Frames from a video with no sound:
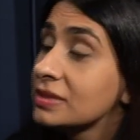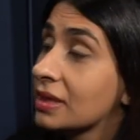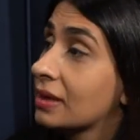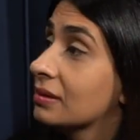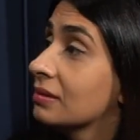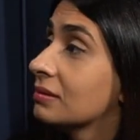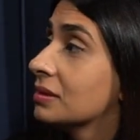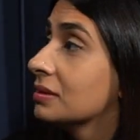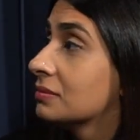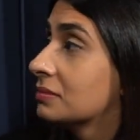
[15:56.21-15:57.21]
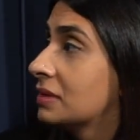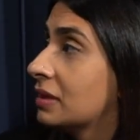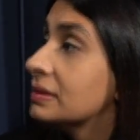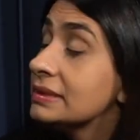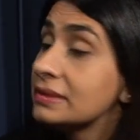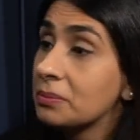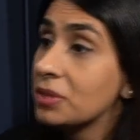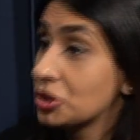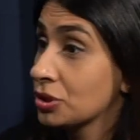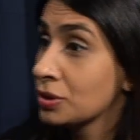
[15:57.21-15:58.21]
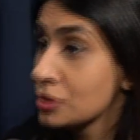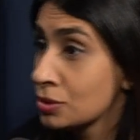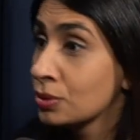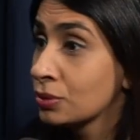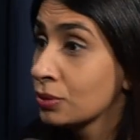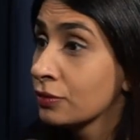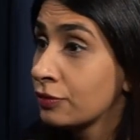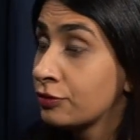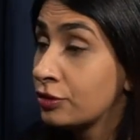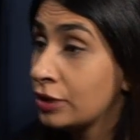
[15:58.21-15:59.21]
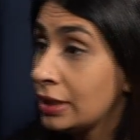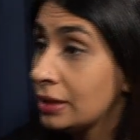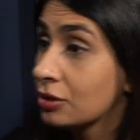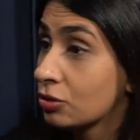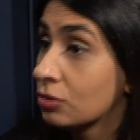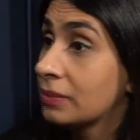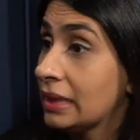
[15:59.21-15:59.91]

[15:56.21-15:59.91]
and they're these ambitious sort of 3 main